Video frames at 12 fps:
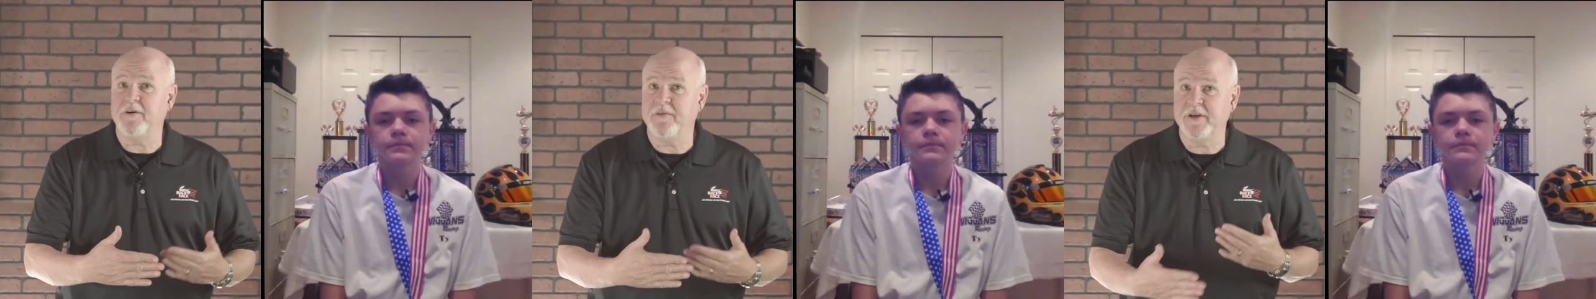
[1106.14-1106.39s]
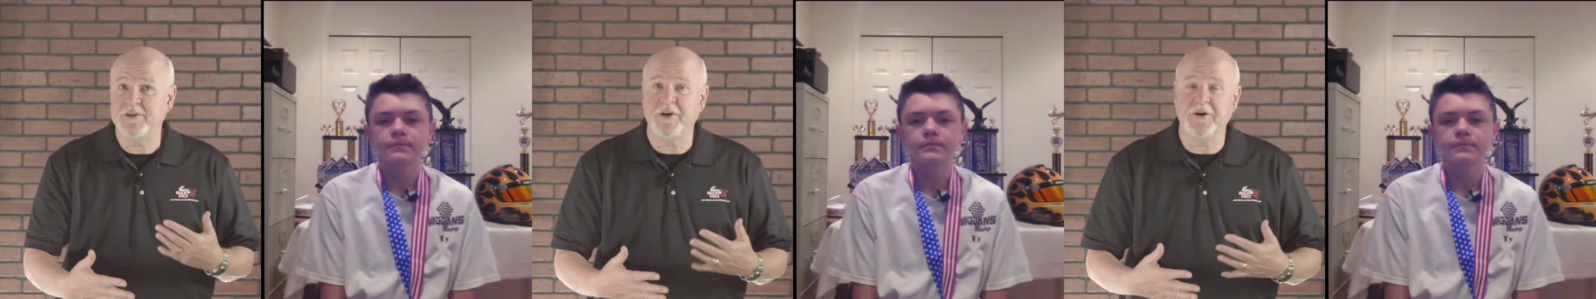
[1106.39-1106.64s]

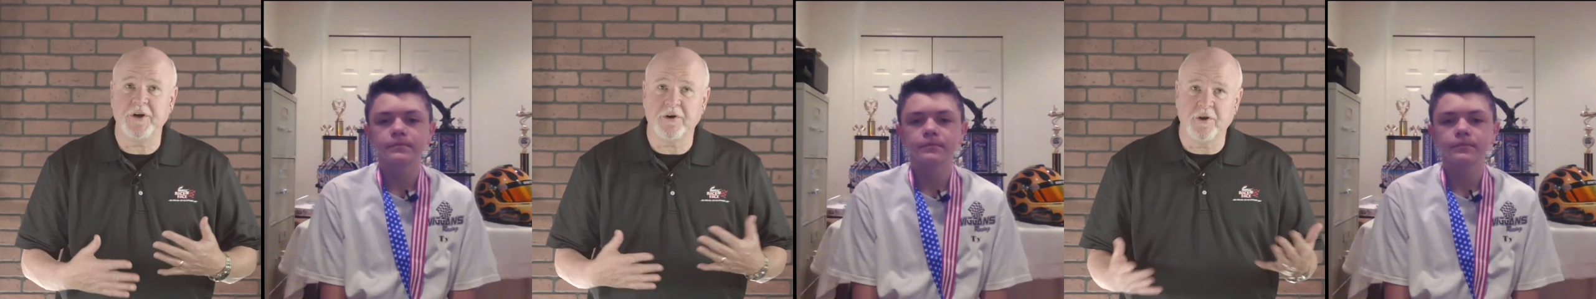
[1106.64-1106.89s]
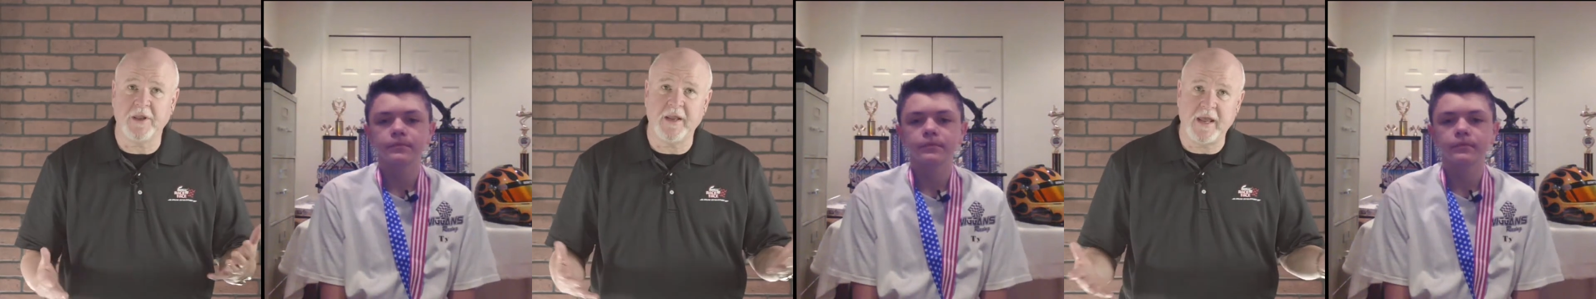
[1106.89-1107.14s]
Speaker 1: this year, you're
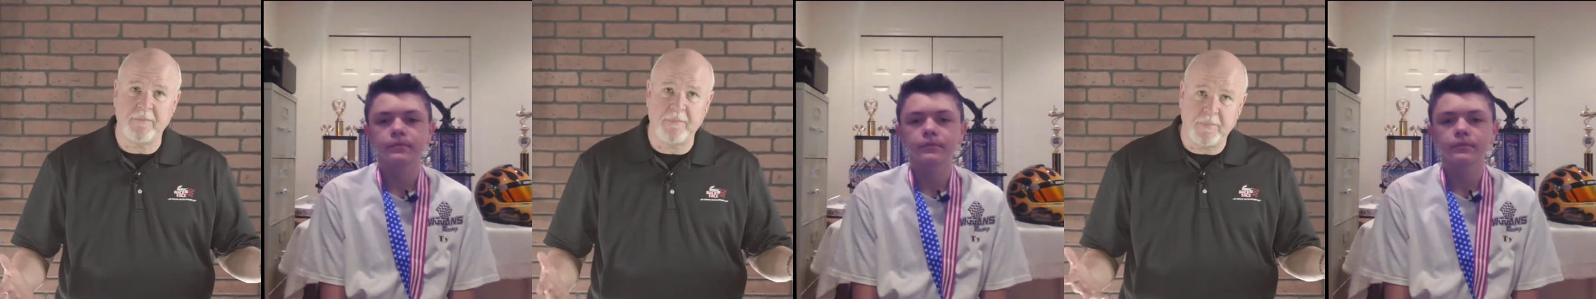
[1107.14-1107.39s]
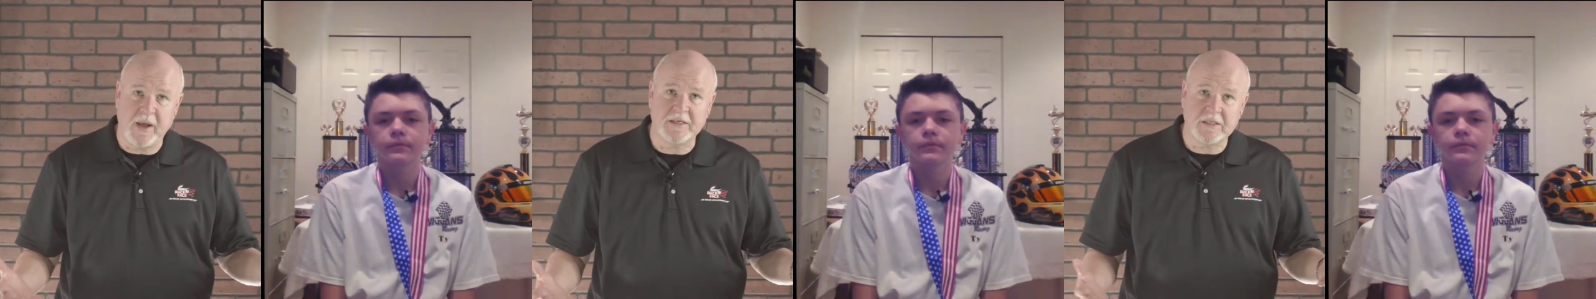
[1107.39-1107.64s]
looking at
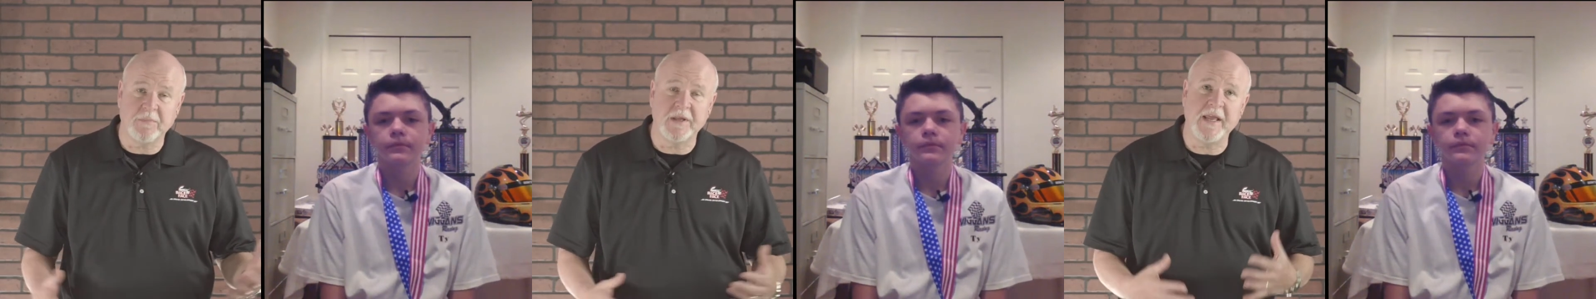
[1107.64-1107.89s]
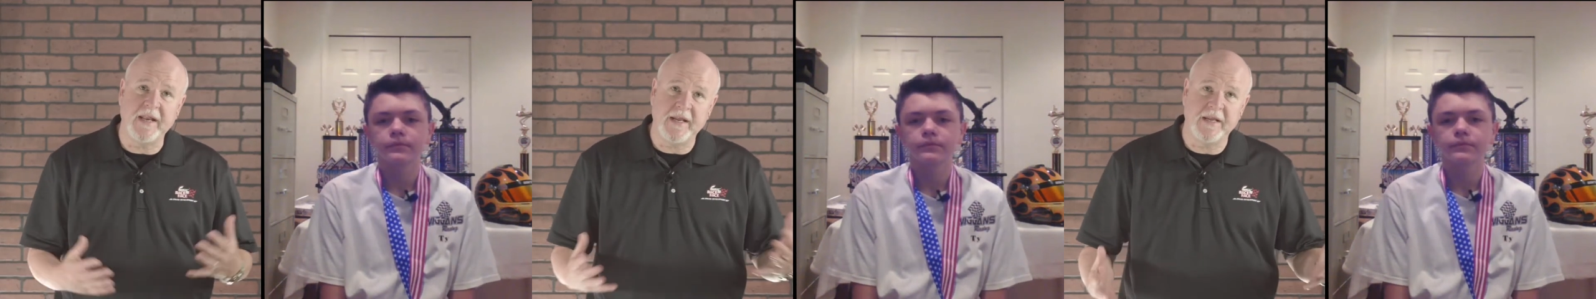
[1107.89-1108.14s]
possibly
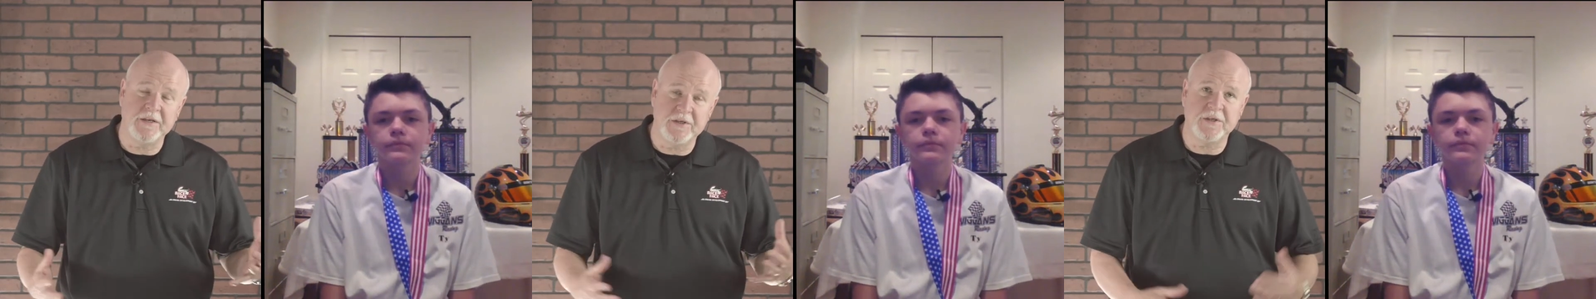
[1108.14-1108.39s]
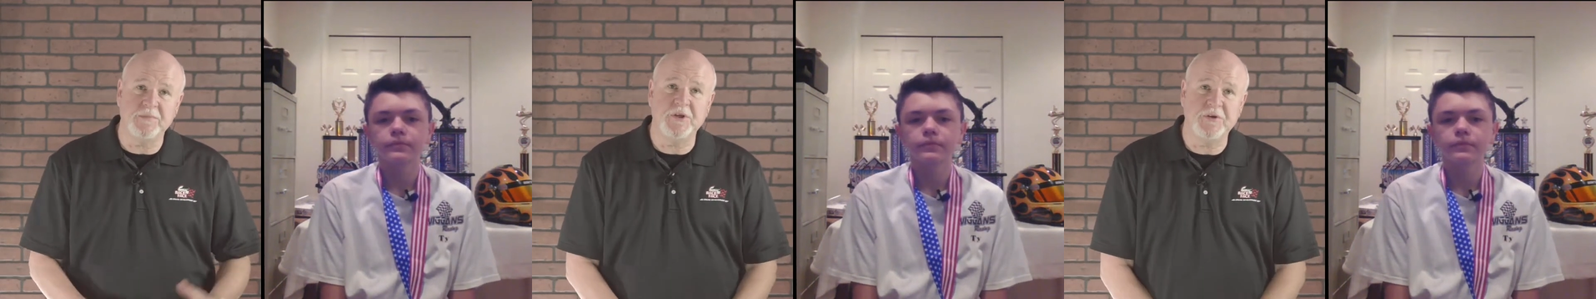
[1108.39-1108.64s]
getting into
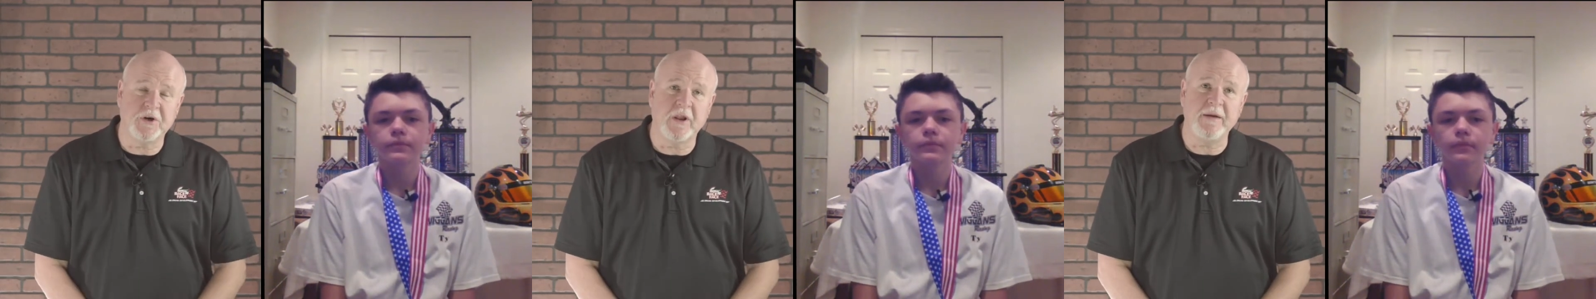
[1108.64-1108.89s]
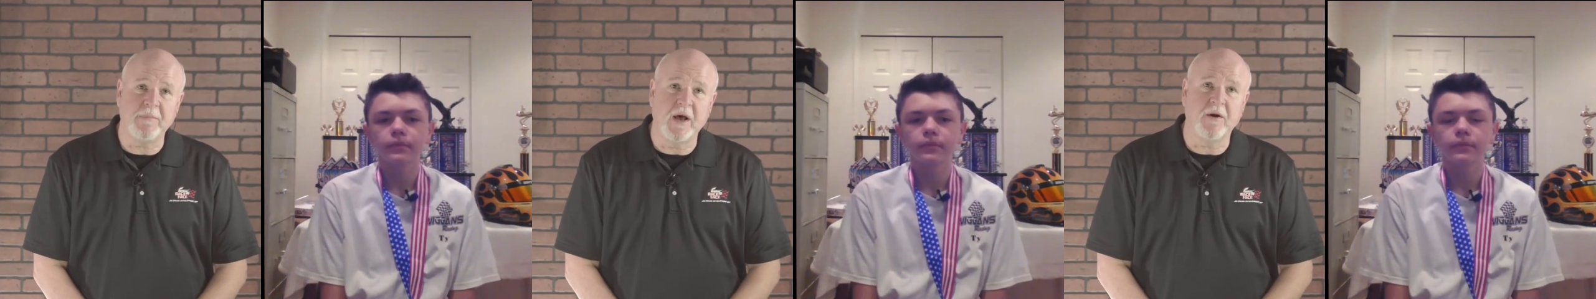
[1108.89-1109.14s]
some junior
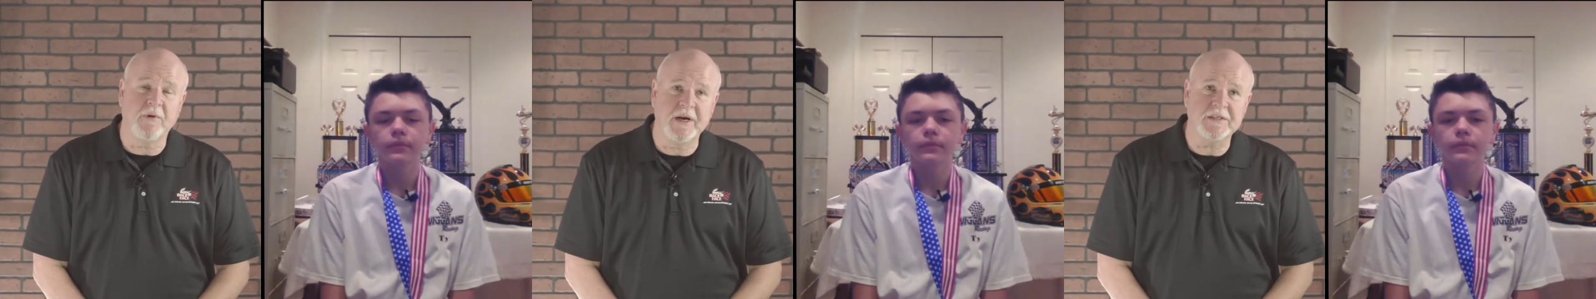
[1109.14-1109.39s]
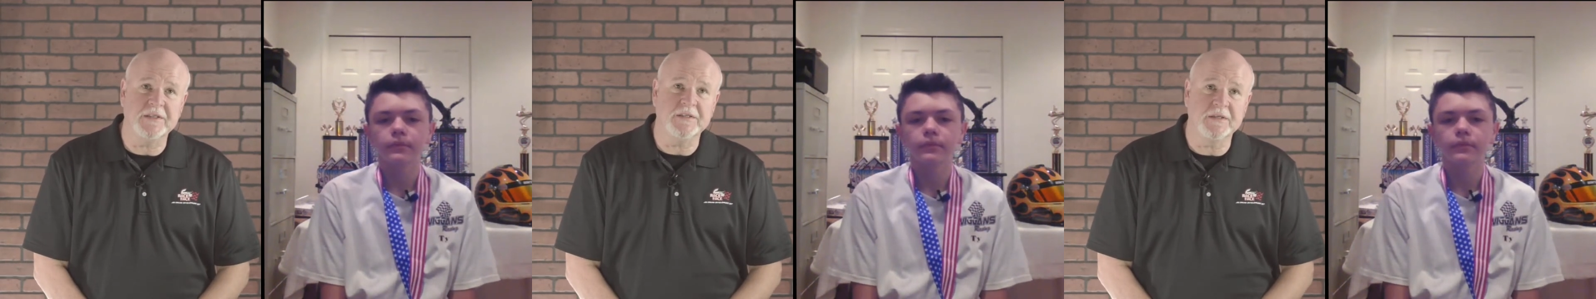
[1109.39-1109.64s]
late model
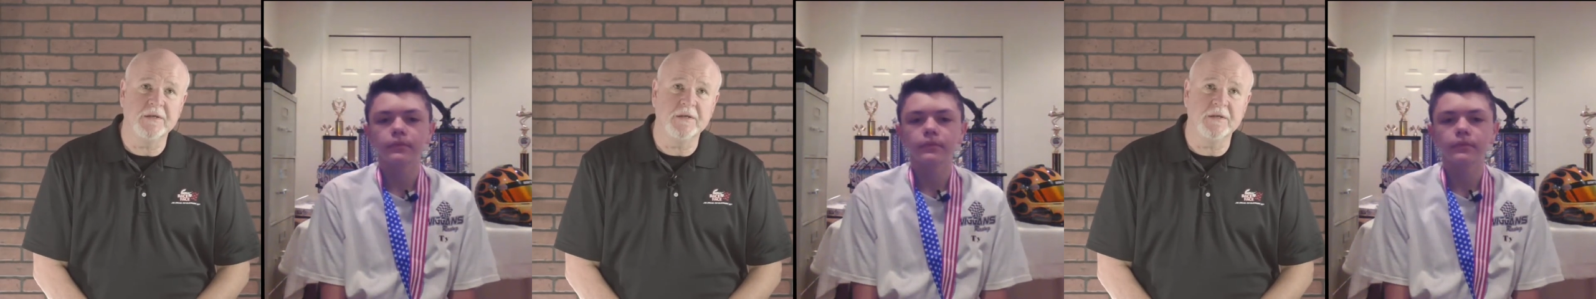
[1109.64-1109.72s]
races.